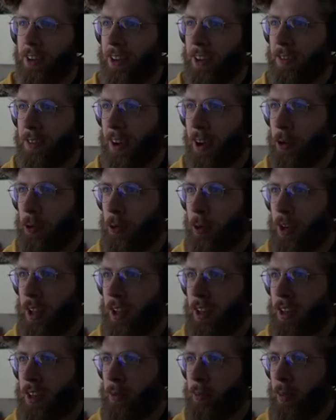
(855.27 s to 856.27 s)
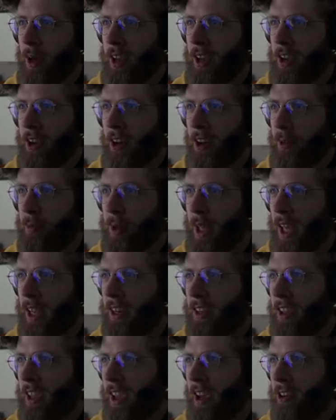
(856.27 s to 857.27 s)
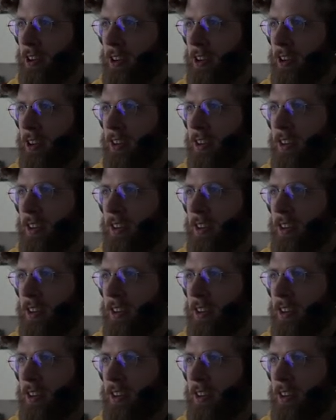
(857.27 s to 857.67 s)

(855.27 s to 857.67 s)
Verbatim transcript: if I win my combat encounter.